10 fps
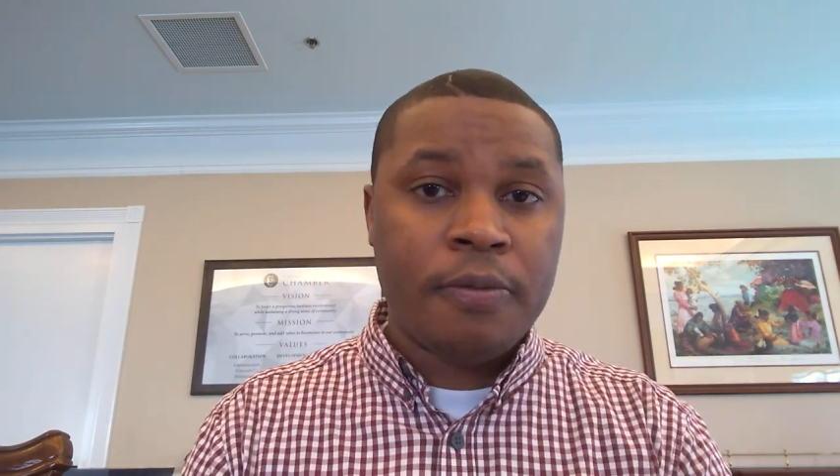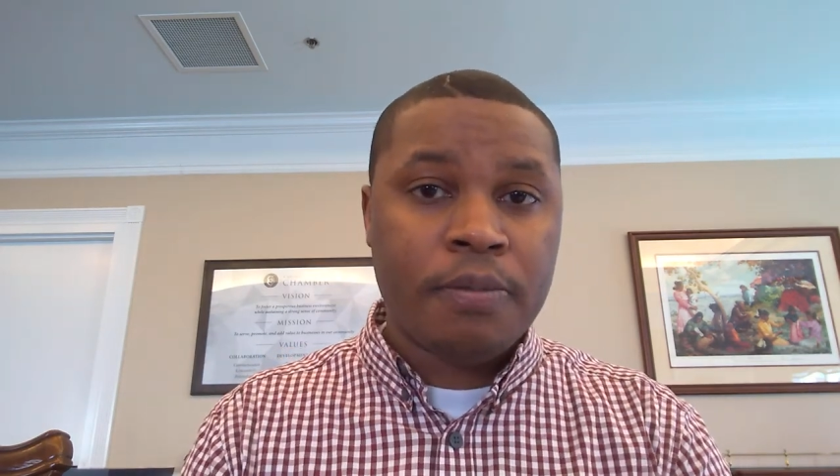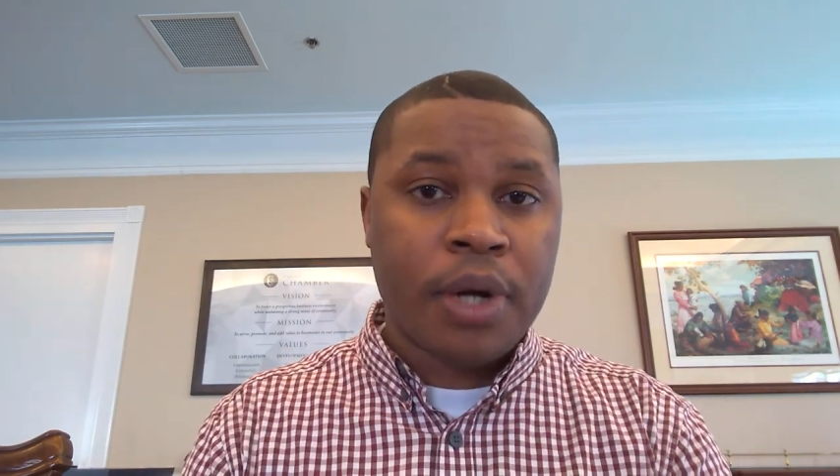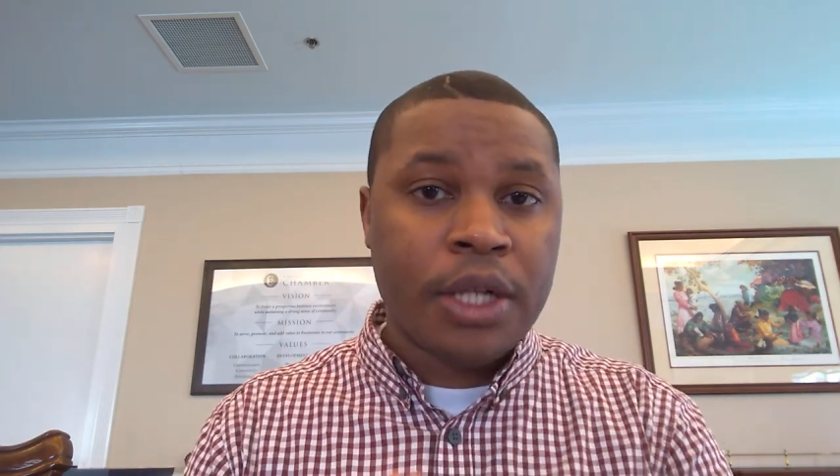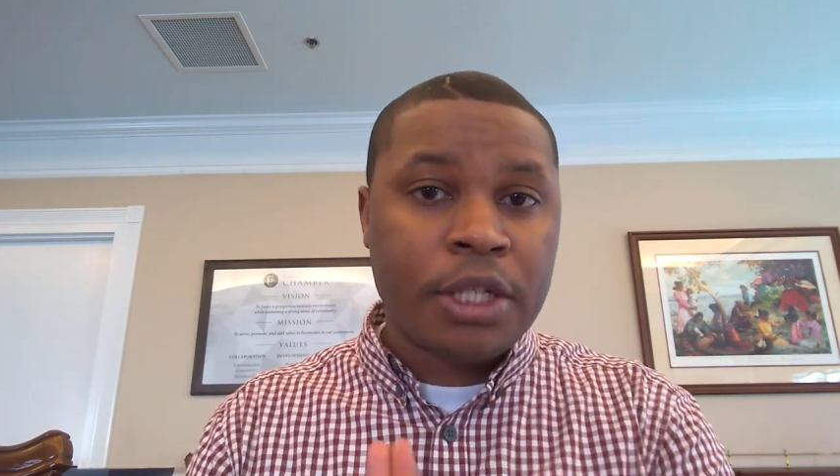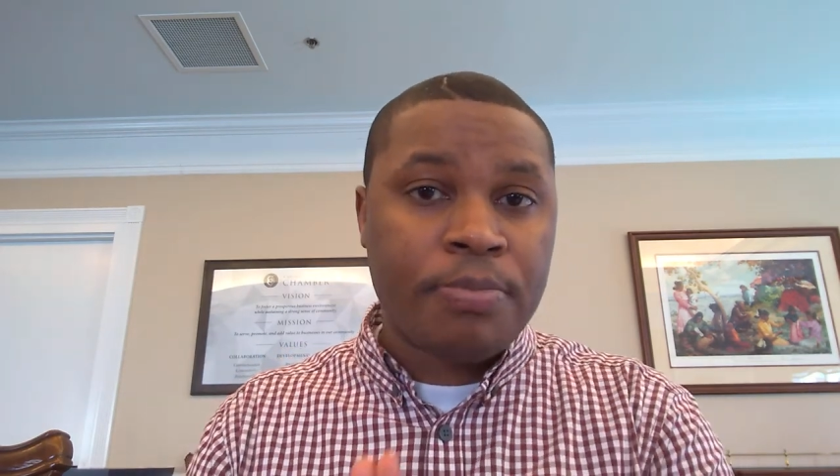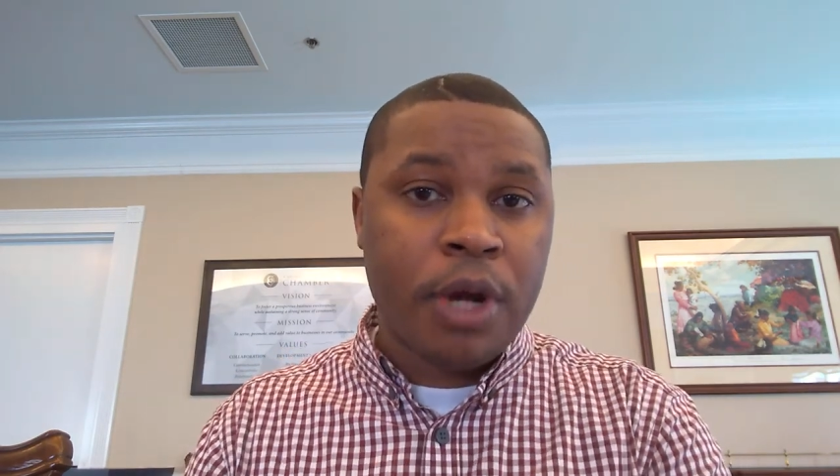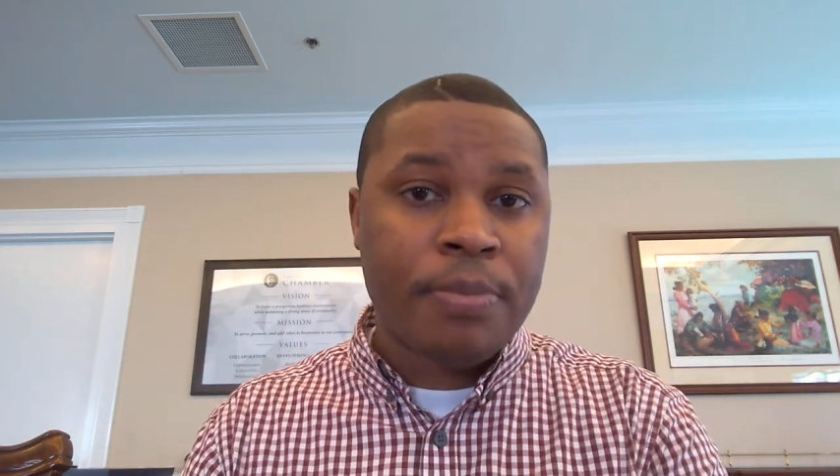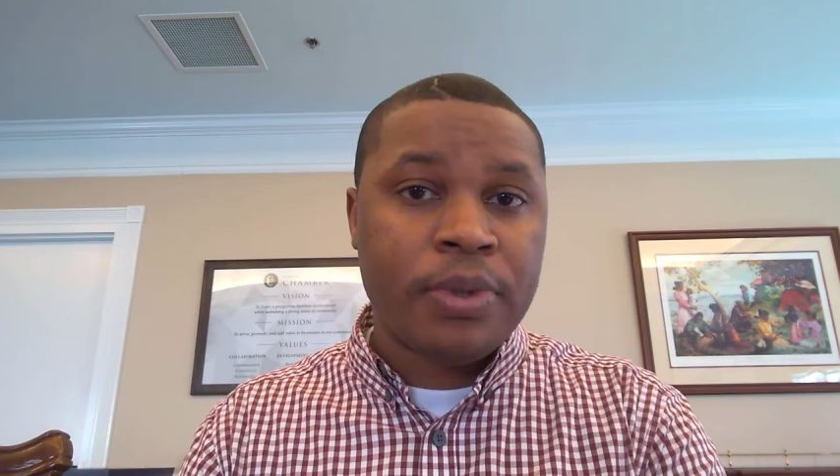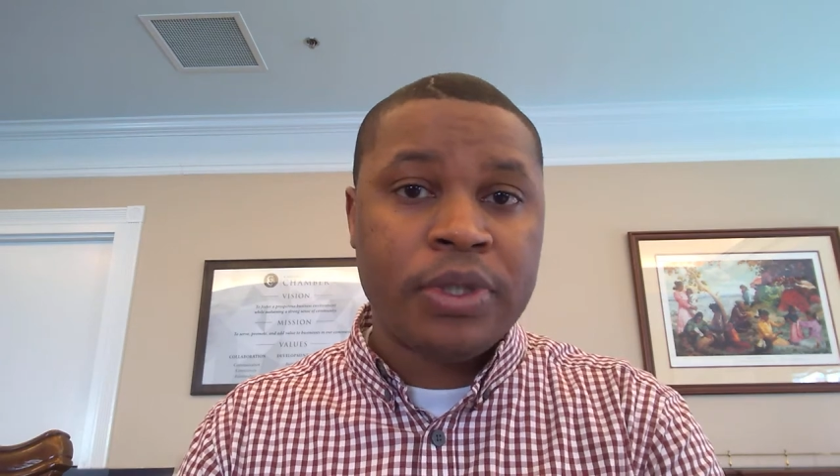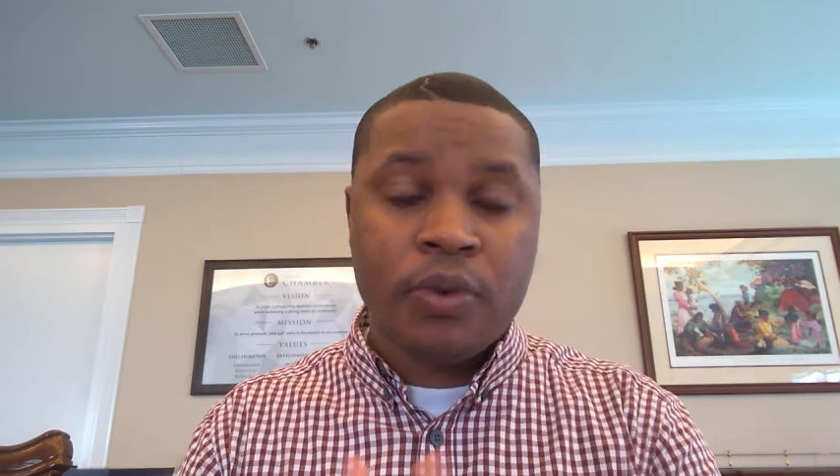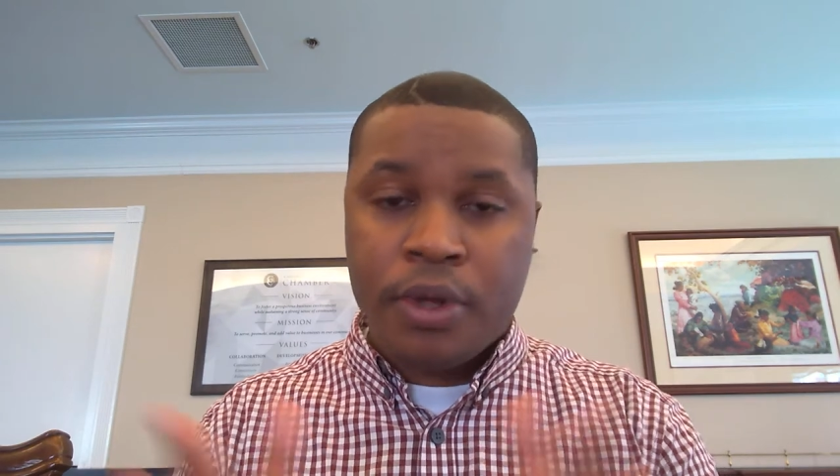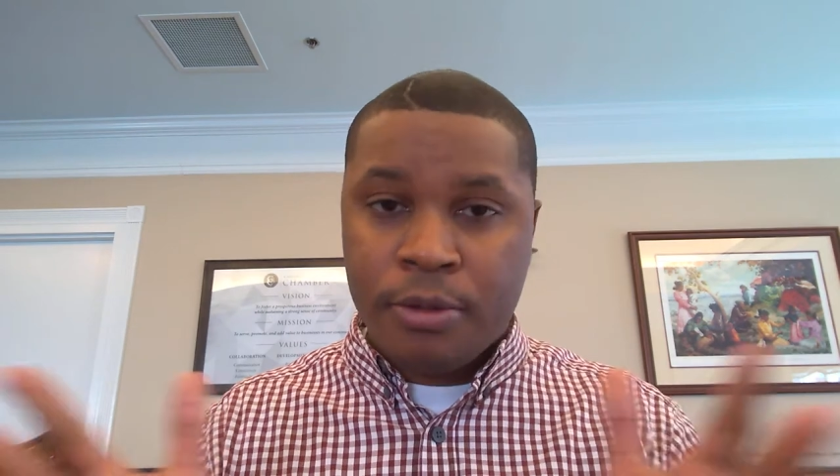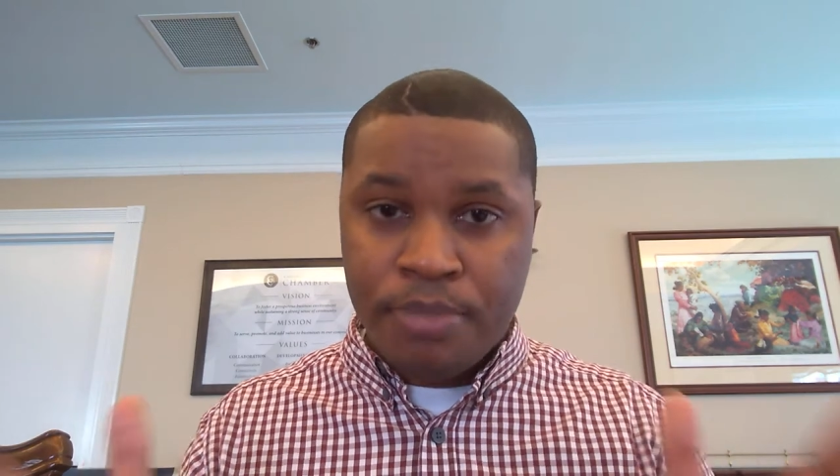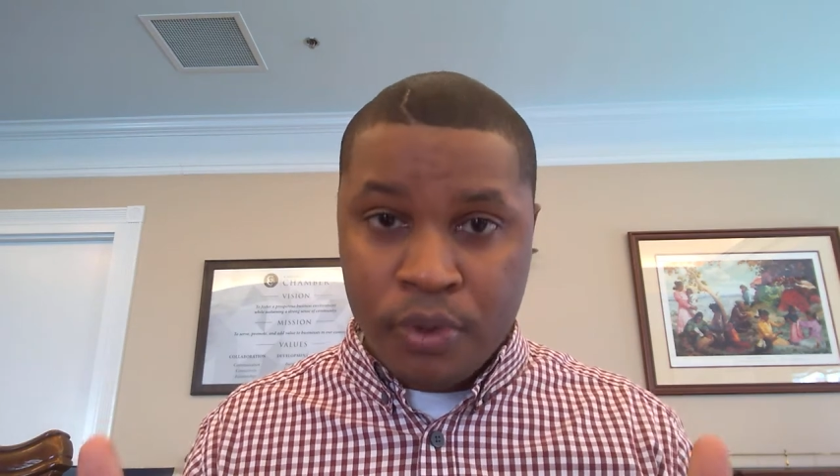Project Purpose, or
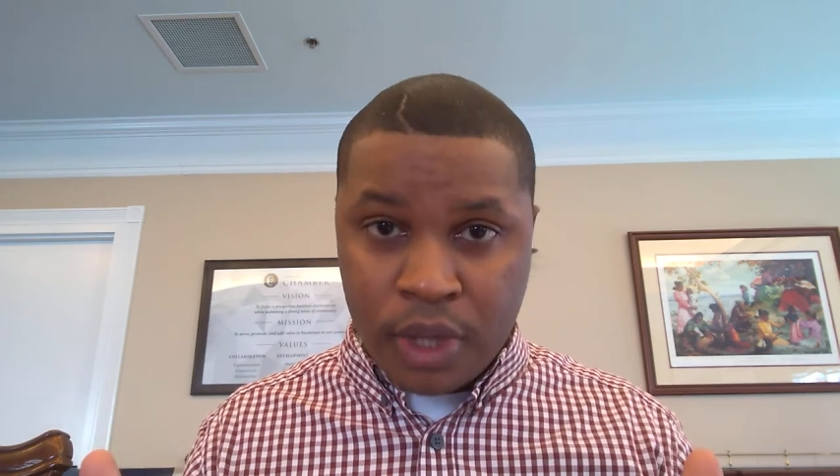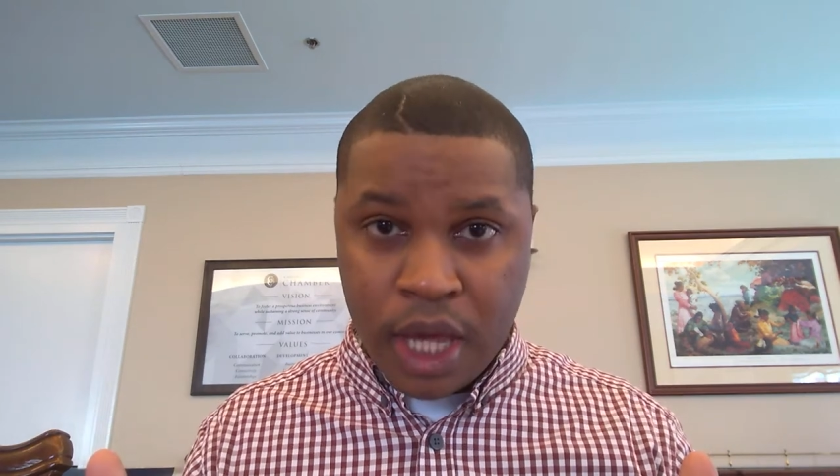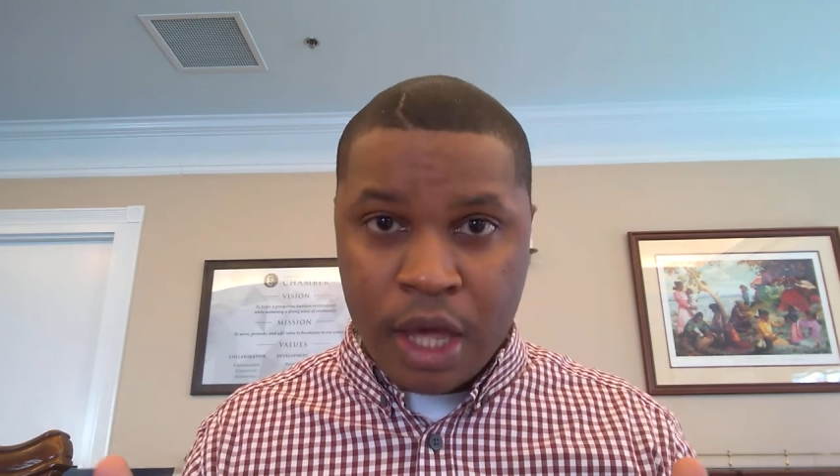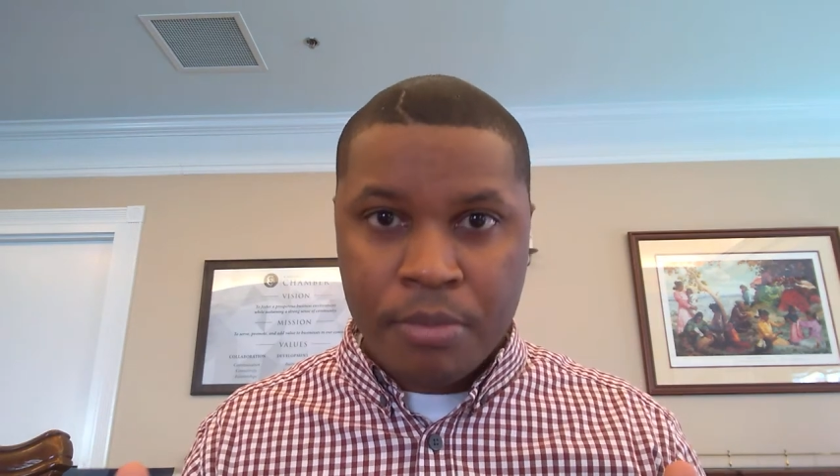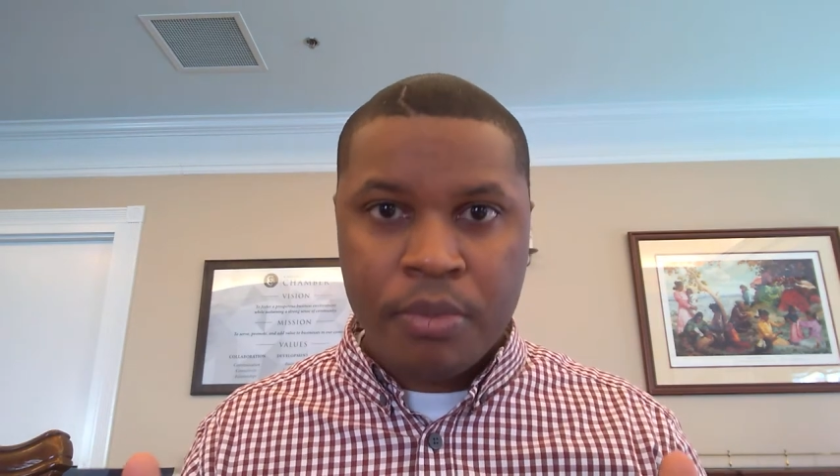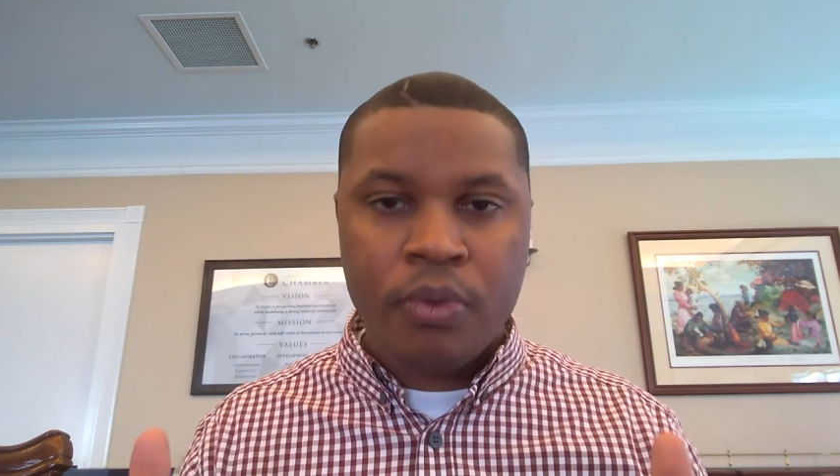the boot camp,